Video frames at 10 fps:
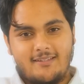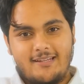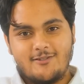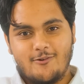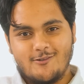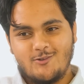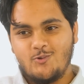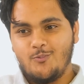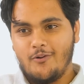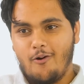trends are
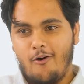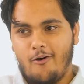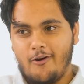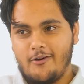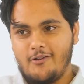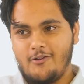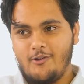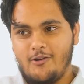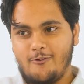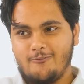super hard,
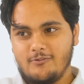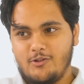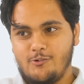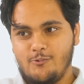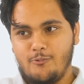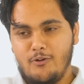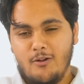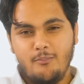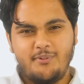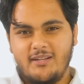to
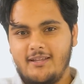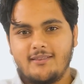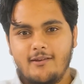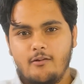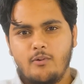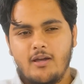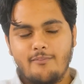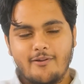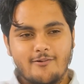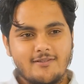predict in a way,
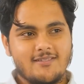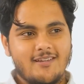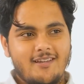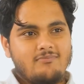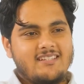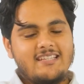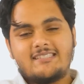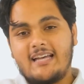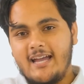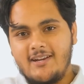because
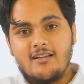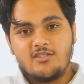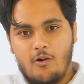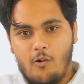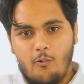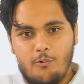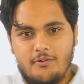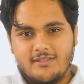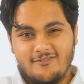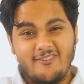design as a
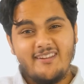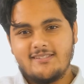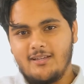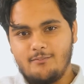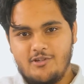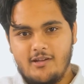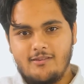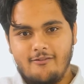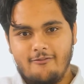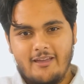whole is very
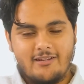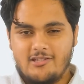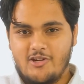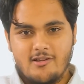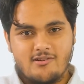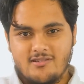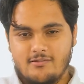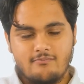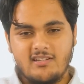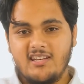subjective and it
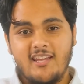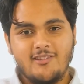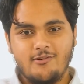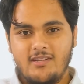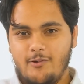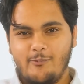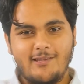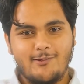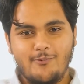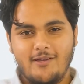changes day to day,
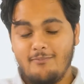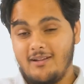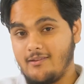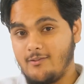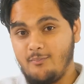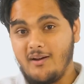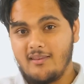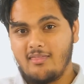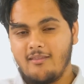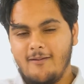week to week, month to month.